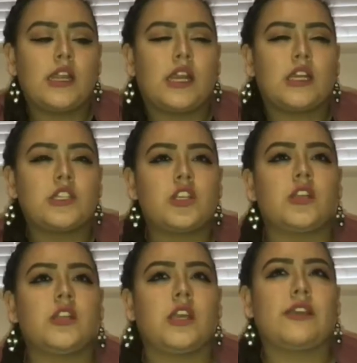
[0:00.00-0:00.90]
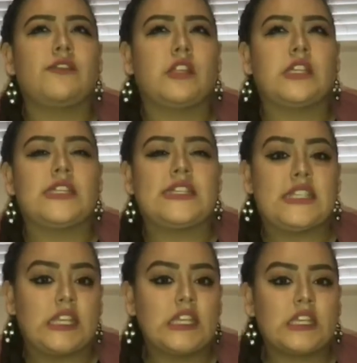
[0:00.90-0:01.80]
like I started like feeling
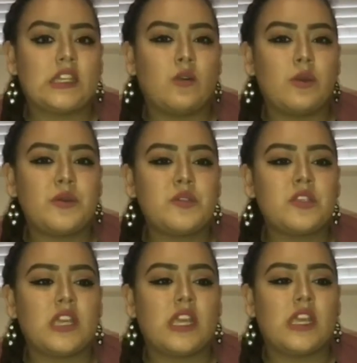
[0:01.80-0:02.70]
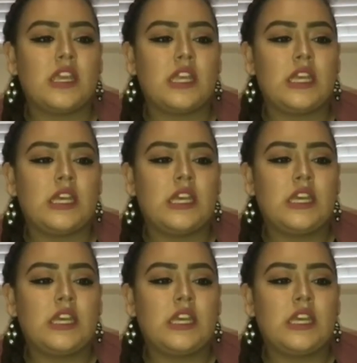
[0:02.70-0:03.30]
sick almost, and